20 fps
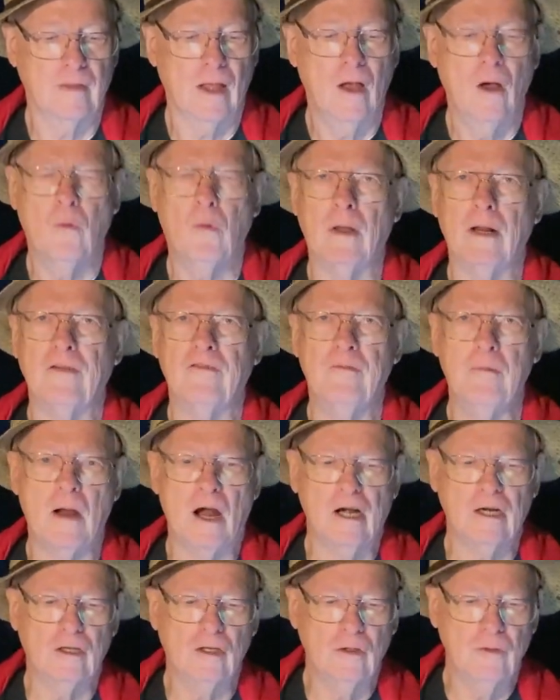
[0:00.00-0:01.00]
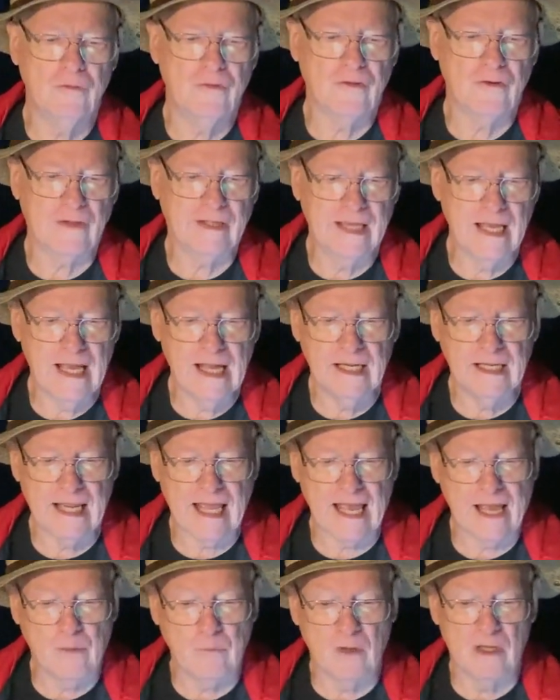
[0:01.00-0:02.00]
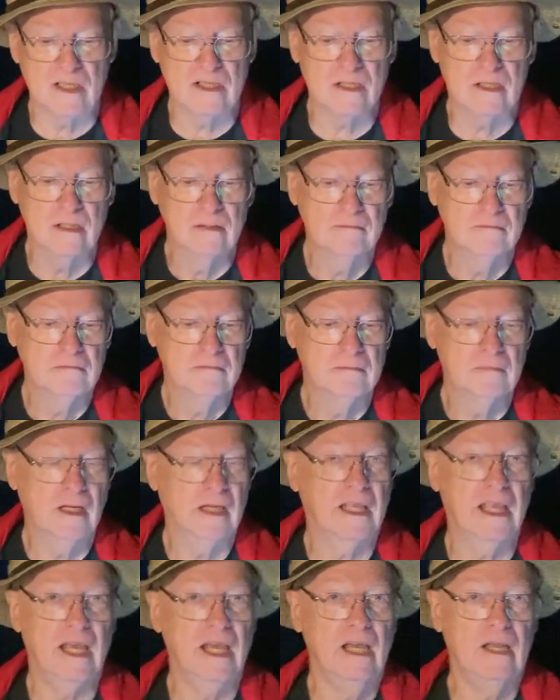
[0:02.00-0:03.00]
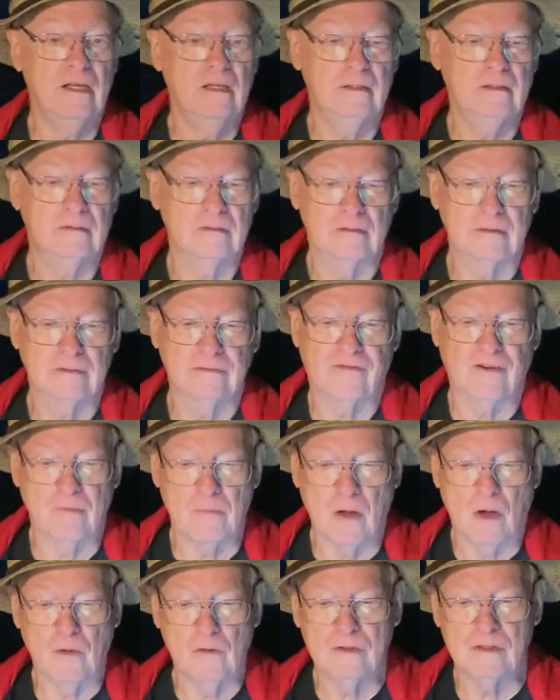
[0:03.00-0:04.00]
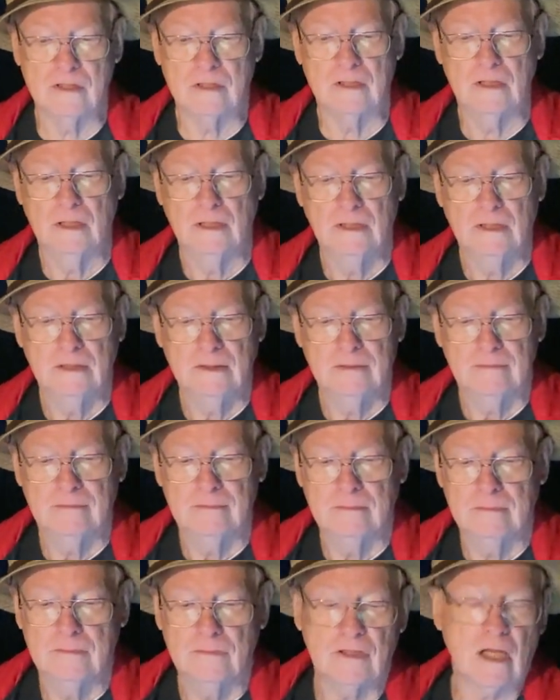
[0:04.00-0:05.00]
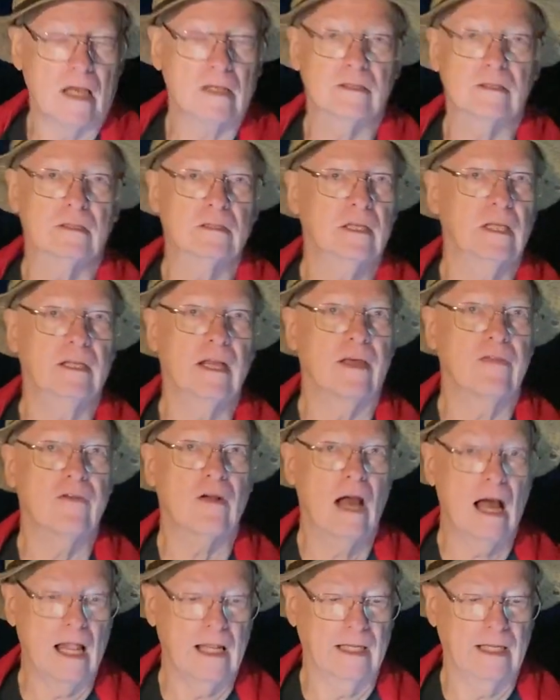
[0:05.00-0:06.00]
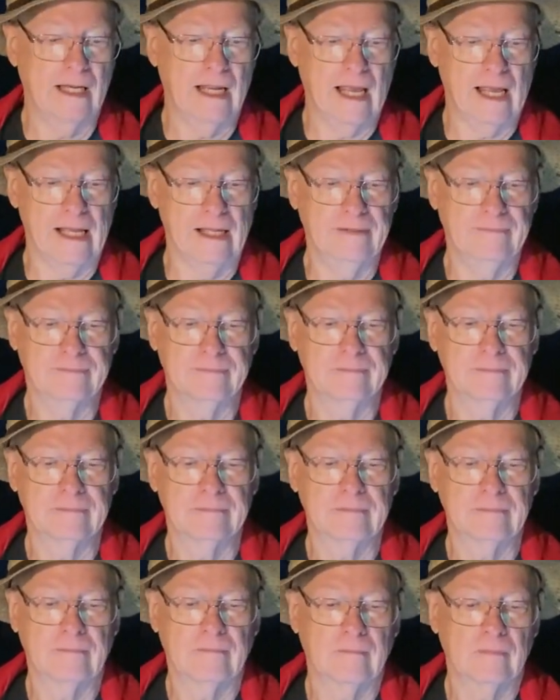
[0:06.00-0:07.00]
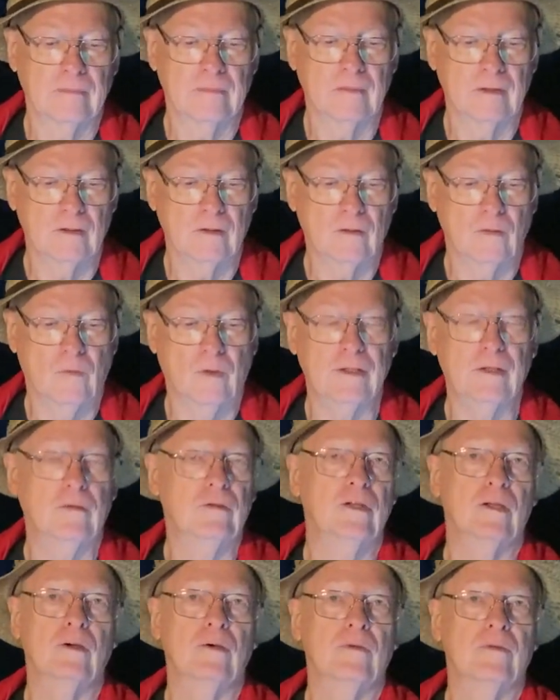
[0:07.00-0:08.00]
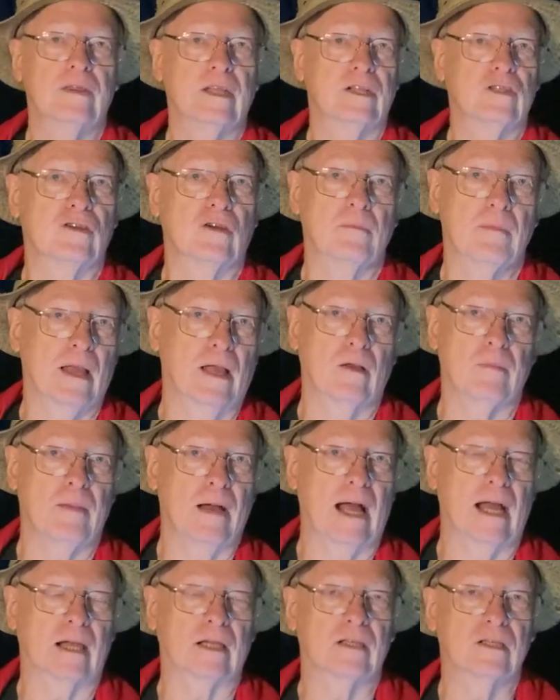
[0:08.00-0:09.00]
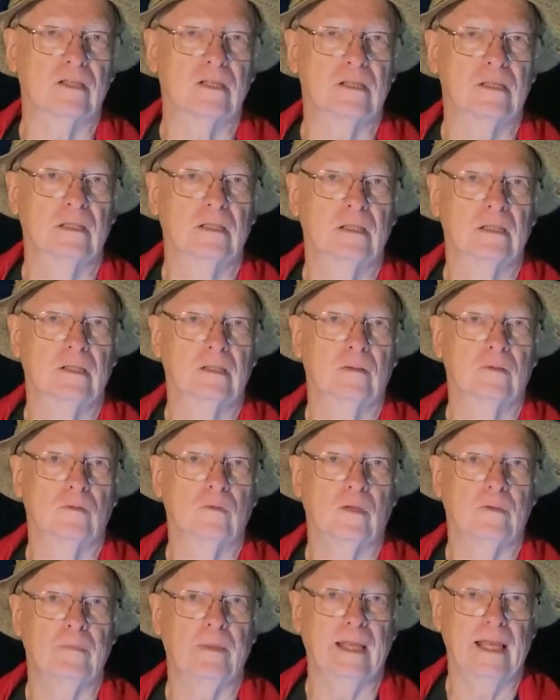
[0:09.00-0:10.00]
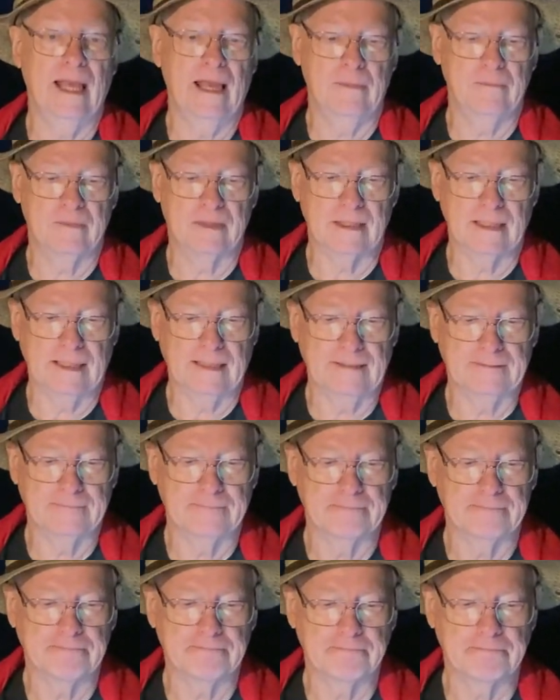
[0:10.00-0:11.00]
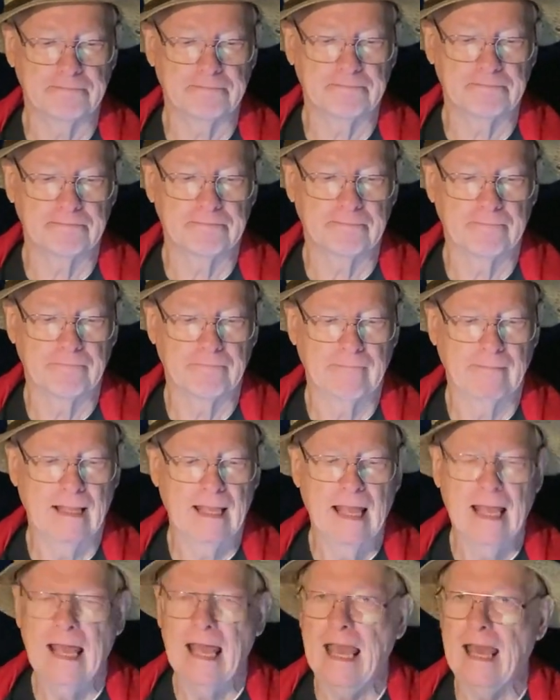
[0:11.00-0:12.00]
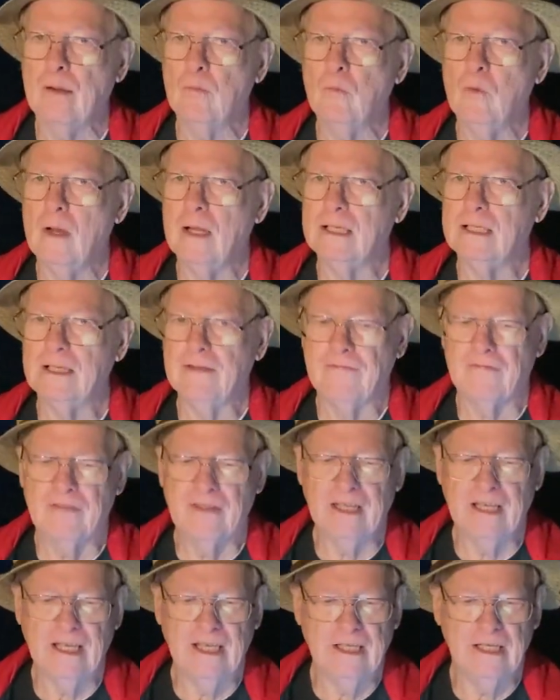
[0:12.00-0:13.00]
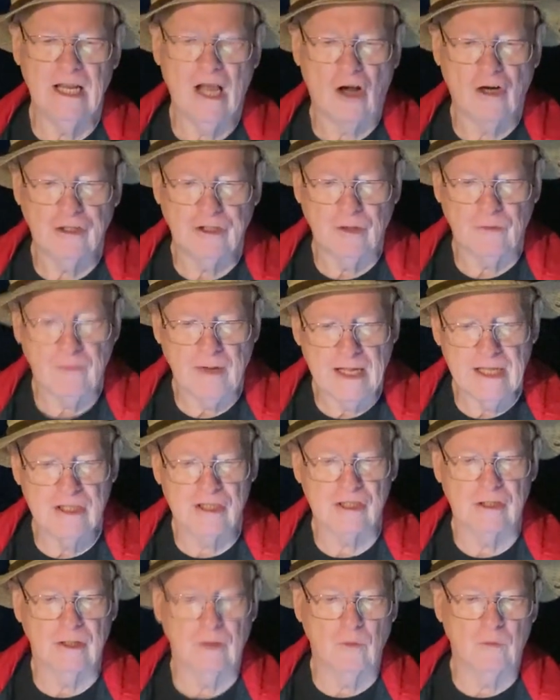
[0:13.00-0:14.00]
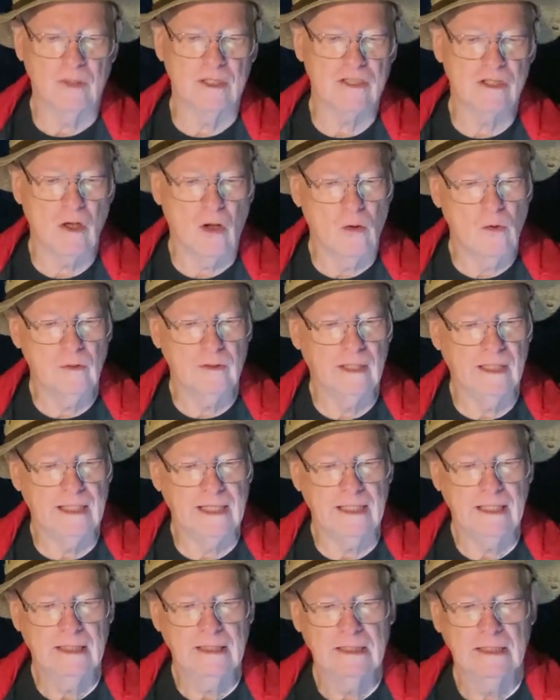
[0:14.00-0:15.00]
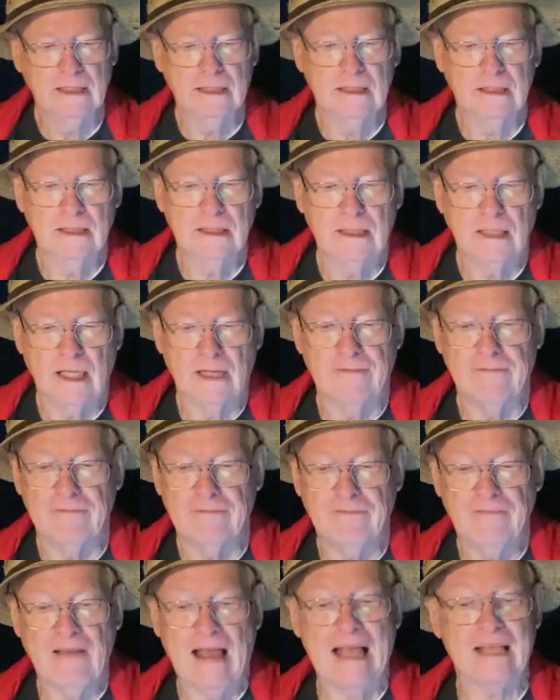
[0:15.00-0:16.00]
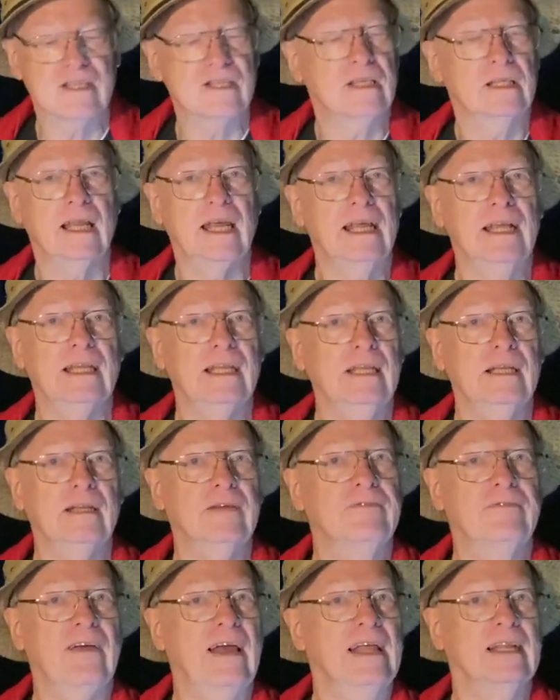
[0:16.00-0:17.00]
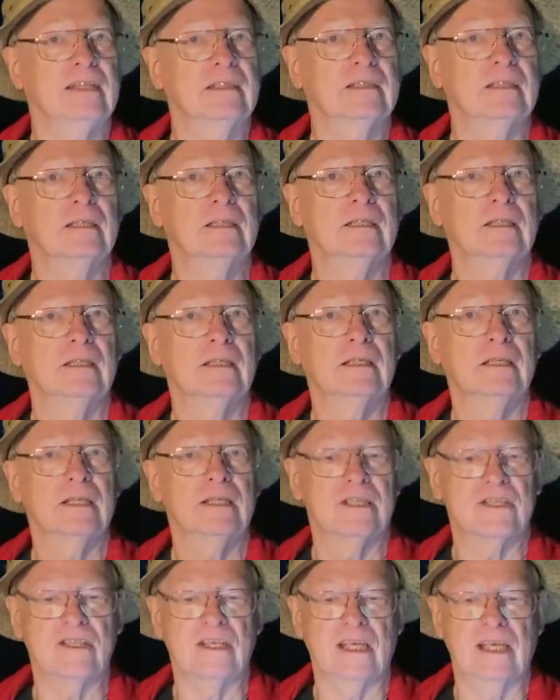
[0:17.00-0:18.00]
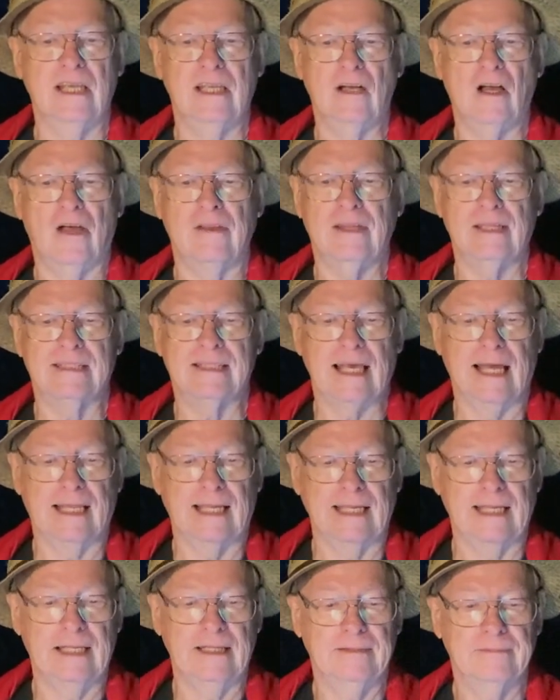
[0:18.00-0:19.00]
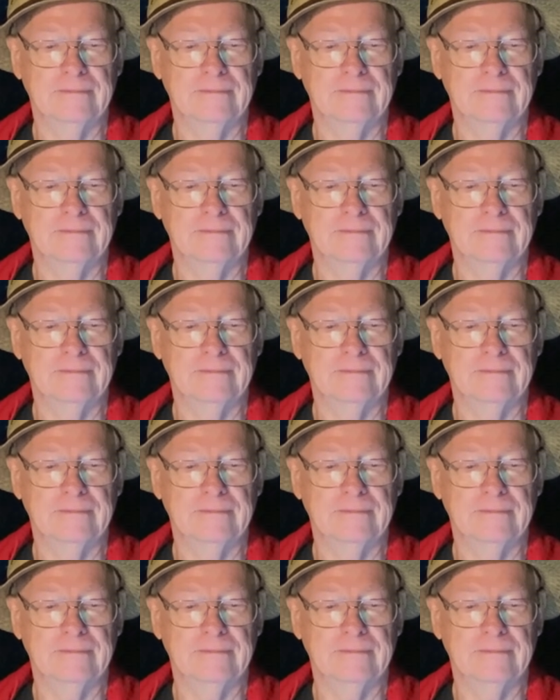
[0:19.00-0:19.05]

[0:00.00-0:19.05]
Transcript: What if Martin Luther King Day was, again, for most, just another holiday when you knew that mailbox would be empty? And what if the inauguration was only a fascinating event seen on the telly,